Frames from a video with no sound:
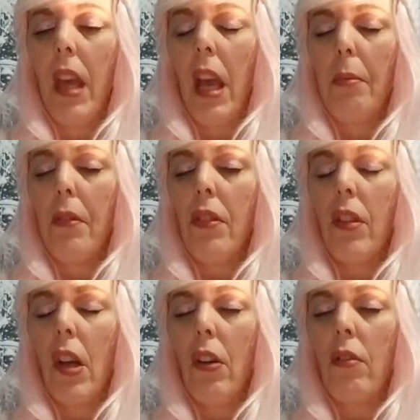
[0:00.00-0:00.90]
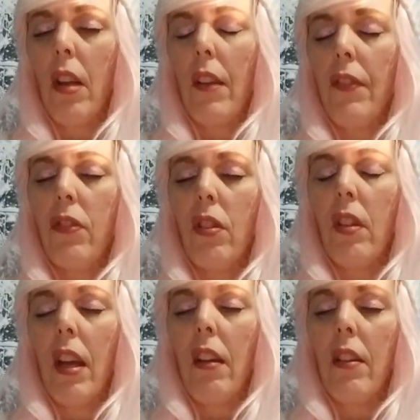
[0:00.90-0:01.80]
April Stone, if she's
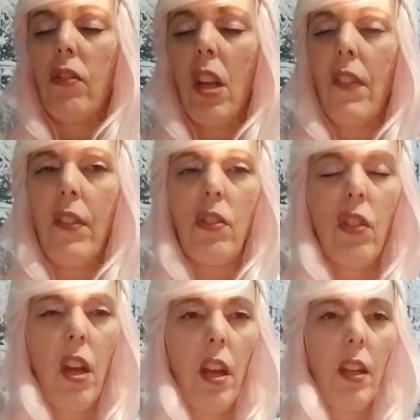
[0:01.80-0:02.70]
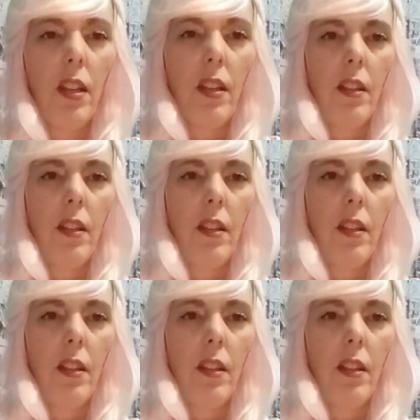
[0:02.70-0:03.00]
not here, then Jennifer J.